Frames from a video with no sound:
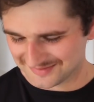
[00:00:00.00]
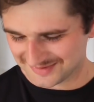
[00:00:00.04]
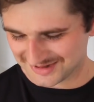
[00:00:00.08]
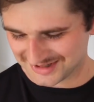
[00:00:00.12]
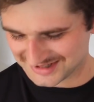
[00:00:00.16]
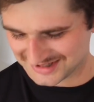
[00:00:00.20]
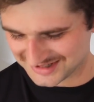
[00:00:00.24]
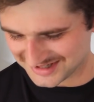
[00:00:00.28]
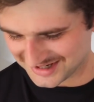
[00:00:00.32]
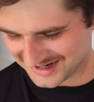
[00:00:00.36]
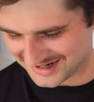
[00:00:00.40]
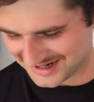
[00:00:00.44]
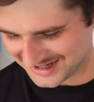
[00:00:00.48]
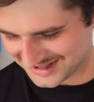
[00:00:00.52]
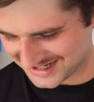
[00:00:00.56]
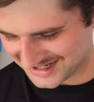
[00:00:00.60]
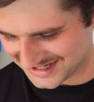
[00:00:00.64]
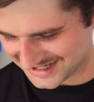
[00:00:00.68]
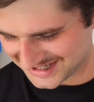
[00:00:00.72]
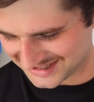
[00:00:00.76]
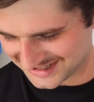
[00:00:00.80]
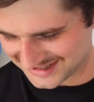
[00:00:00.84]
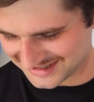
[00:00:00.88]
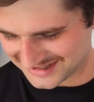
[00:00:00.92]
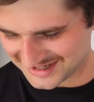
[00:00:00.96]
but I
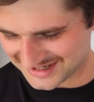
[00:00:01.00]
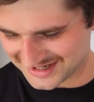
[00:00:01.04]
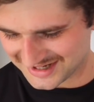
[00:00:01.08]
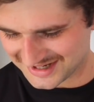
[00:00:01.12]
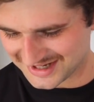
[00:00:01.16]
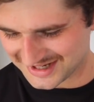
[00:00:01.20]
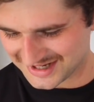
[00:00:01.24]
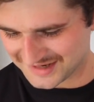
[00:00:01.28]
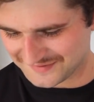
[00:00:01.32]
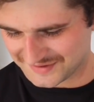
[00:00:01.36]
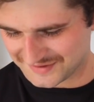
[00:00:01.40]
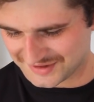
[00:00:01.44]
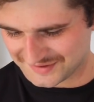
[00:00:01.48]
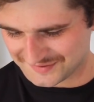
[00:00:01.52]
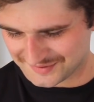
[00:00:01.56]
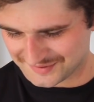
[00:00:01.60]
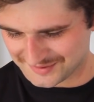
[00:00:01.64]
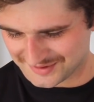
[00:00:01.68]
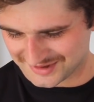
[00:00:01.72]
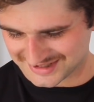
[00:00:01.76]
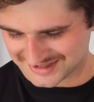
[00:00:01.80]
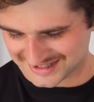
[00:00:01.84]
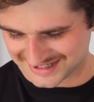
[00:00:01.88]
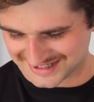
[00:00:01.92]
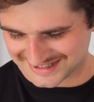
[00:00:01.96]
like it, even if it
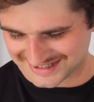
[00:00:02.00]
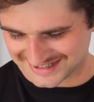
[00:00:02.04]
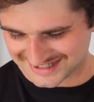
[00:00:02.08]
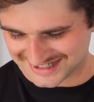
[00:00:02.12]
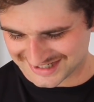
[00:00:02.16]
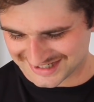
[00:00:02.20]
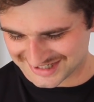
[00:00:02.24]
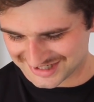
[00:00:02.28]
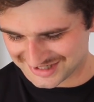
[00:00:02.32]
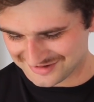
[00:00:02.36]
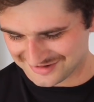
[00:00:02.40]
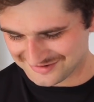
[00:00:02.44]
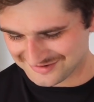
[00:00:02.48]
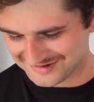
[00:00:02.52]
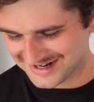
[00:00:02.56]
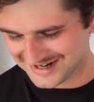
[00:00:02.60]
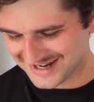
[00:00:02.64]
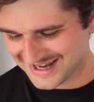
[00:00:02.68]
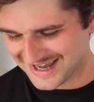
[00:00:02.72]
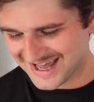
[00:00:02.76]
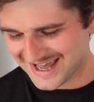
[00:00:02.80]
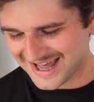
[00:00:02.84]
was unintentional.